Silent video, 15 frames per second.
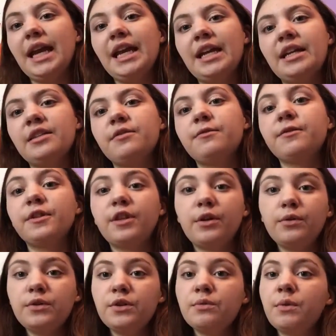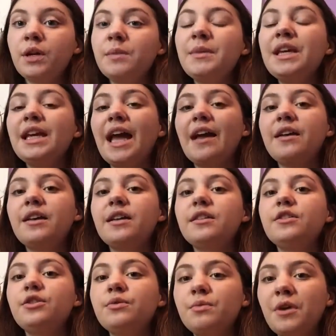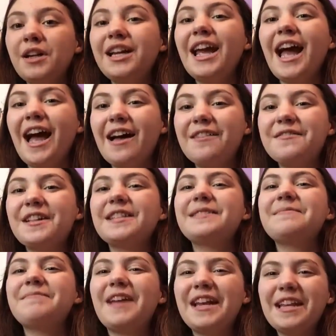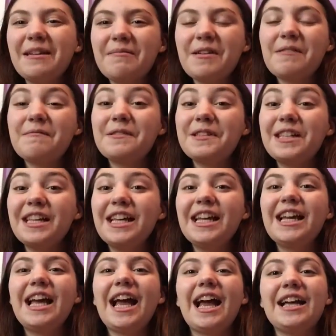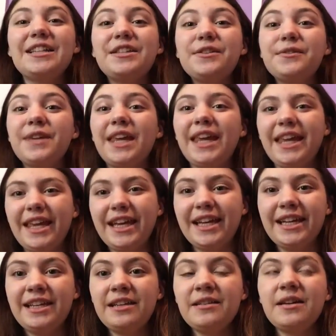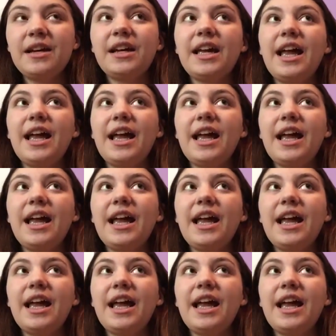And for those, you want to have as many people as you can